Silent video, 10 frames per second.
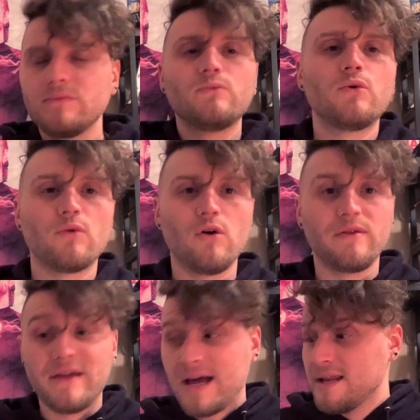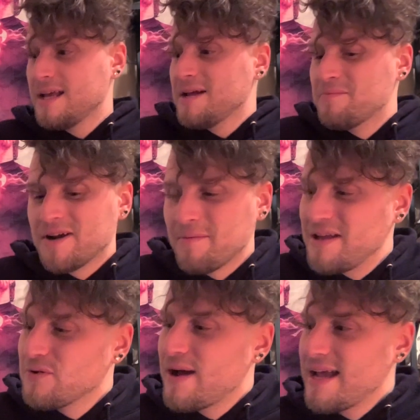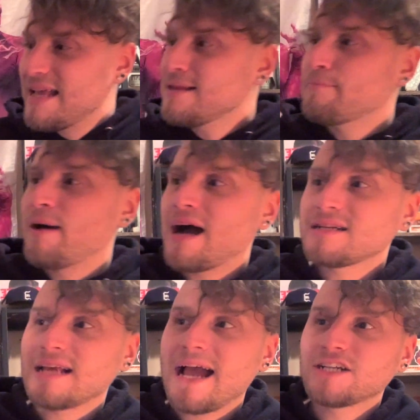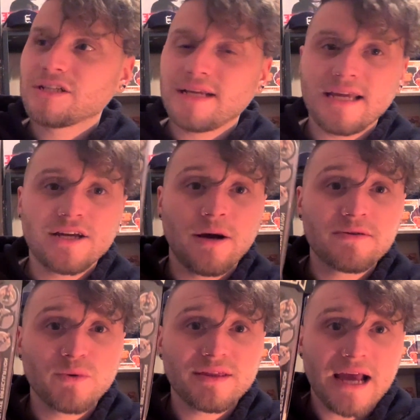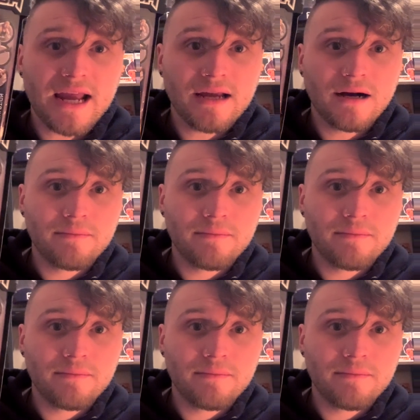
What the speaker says: We'll roll with that. But either way, in the box, actually, he comes with a